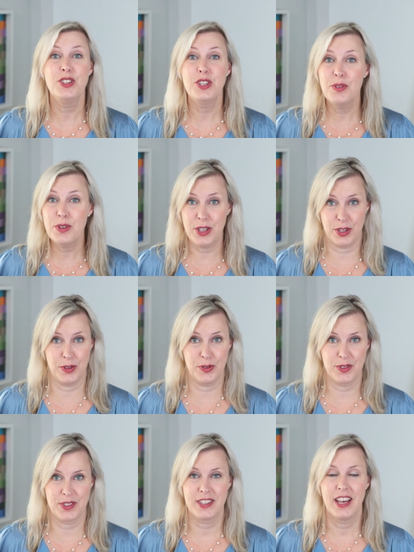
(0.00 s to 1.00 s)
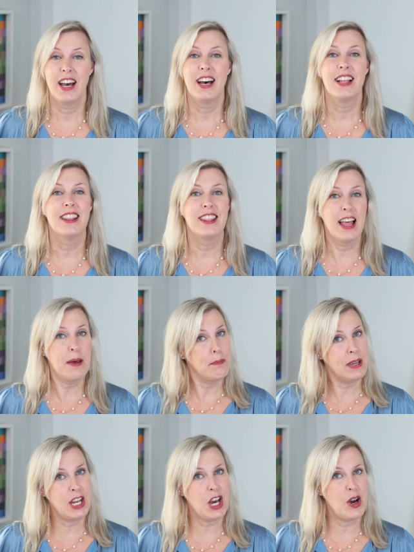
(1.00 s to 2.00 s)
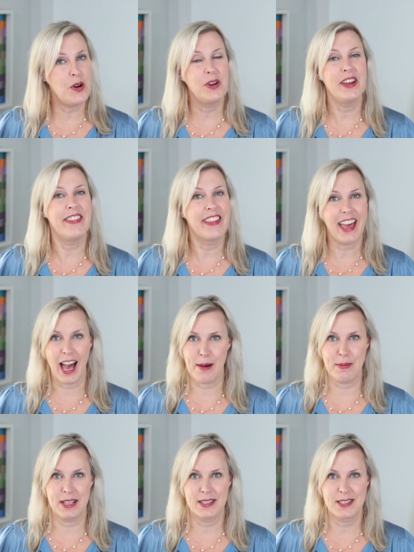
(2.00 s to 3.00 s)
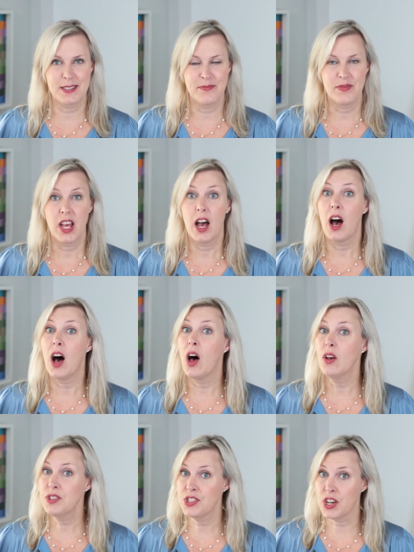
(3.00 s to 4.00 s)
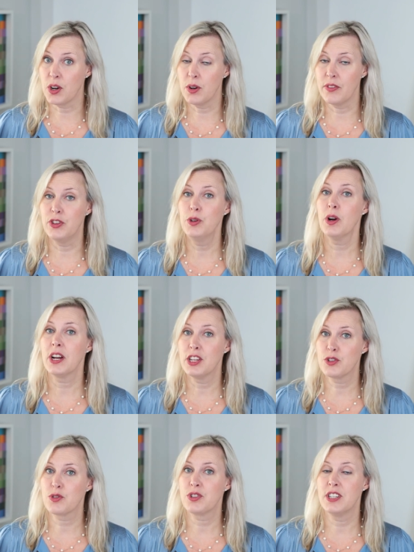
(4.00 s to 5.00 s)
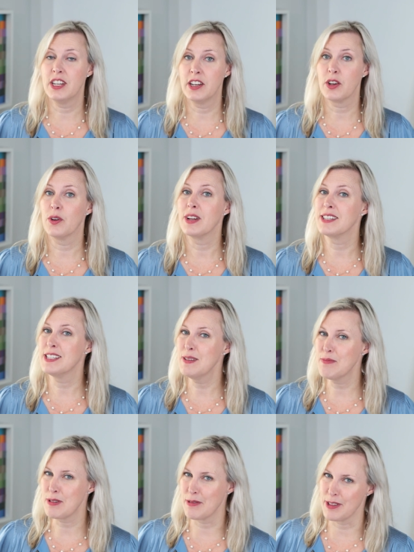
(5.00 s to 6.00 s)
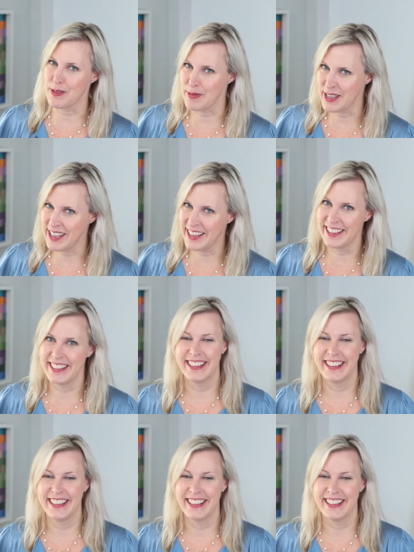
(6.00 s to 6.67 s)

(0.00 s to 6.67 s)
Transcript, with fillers: you use? Let me know in the comments. Also, if you are interested in going deeper with me,